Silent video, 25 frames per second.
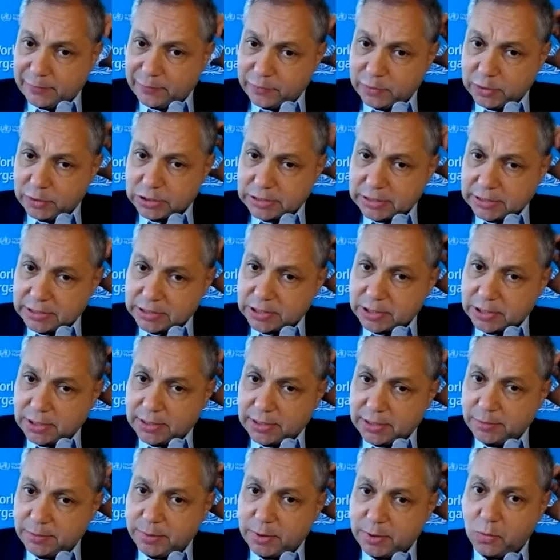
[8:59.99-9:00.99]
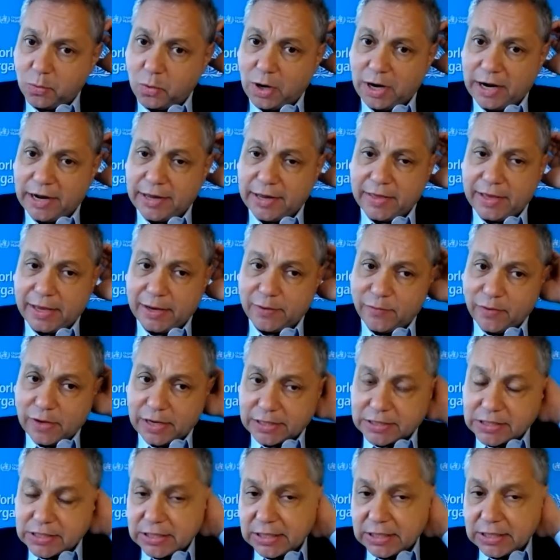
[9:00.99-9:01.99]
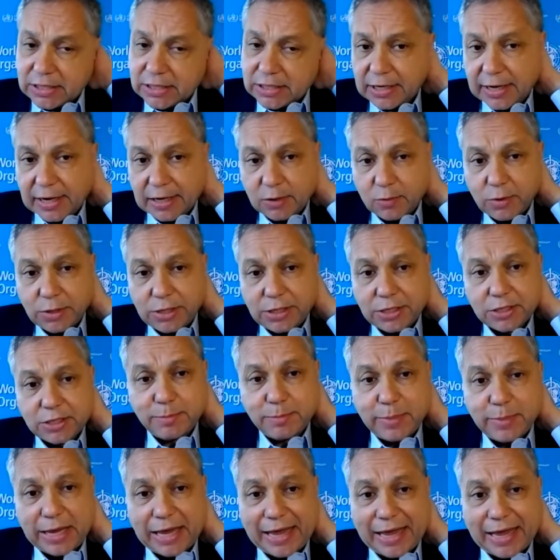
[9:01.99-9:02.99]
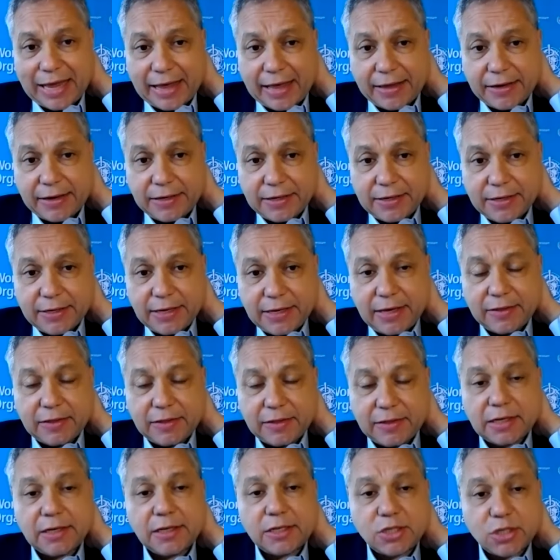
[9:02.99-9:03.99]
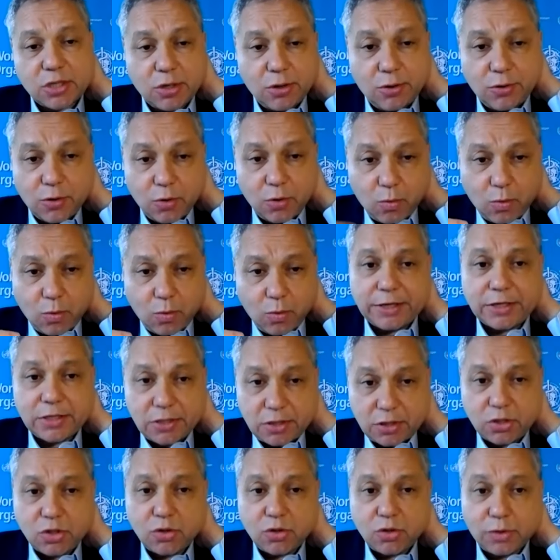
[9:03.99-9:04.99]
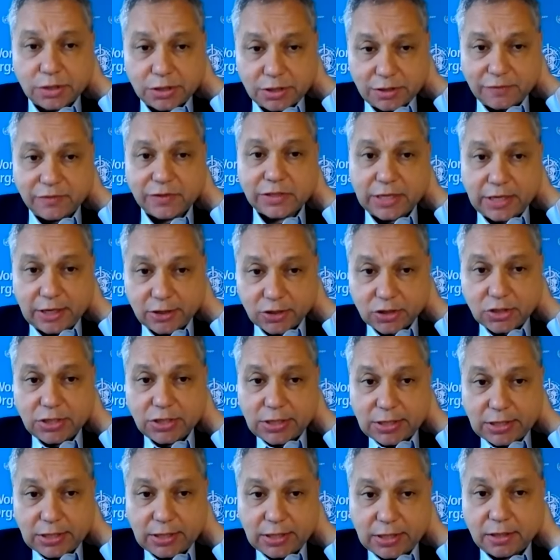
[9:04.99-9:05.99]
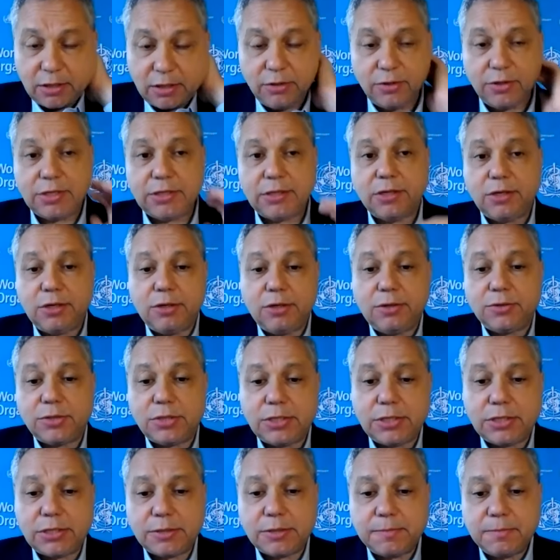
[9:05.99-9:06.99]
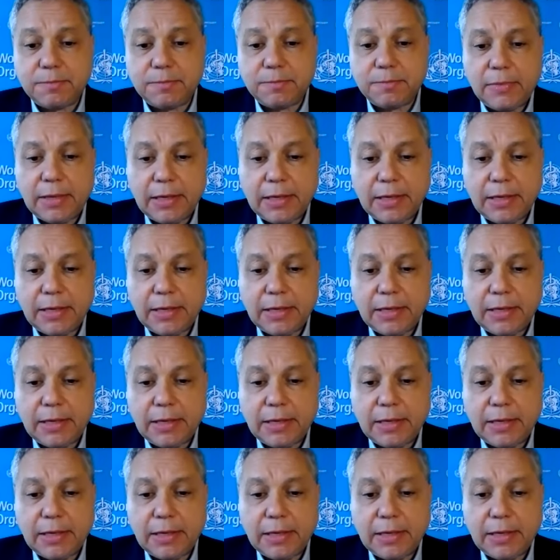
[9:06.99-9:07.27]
first let's talk about why that vaccine inequity bad, and then let's go to what is the source of scarcity, including the doses.